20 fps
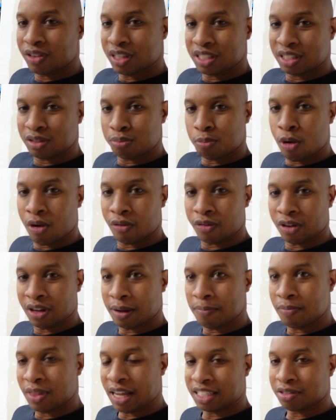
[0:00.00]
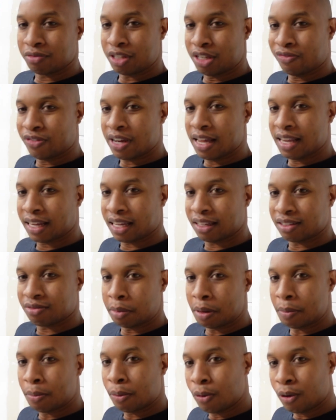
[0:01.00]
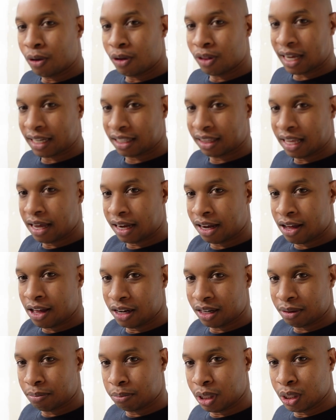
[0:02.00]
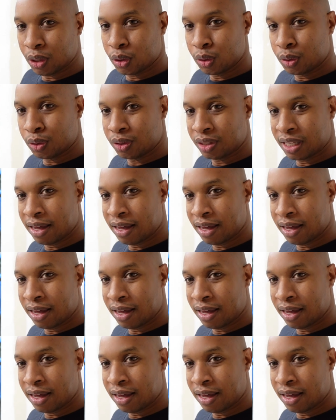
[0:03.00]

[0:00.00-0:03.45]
just more of a, like something you find like a swimming pool, like that color blue.